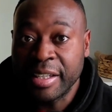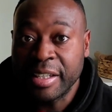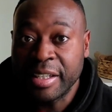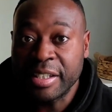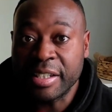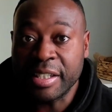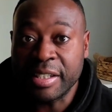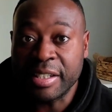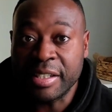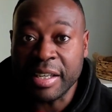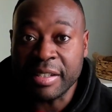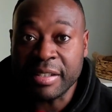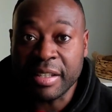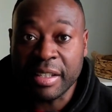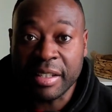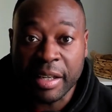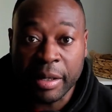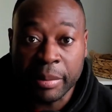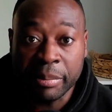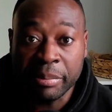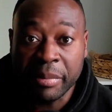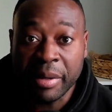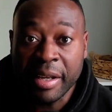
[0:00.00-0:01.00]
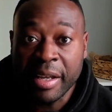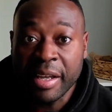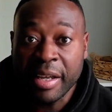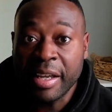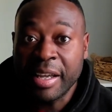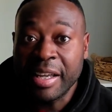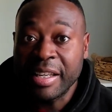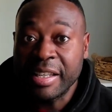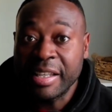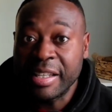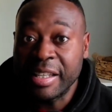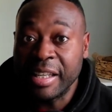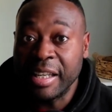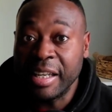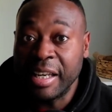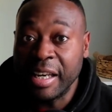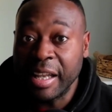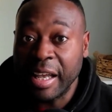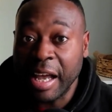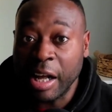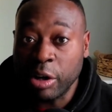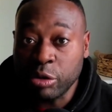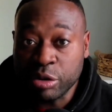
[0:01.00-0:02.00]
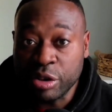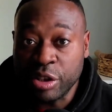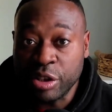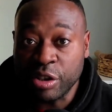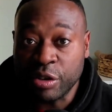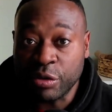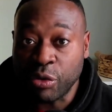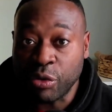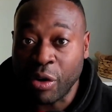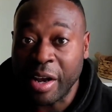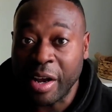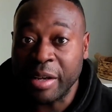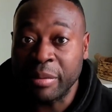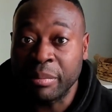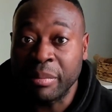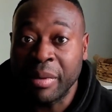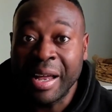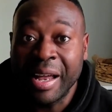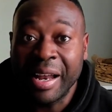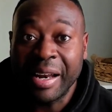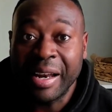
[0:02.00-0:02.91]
She tested him, he held his frame.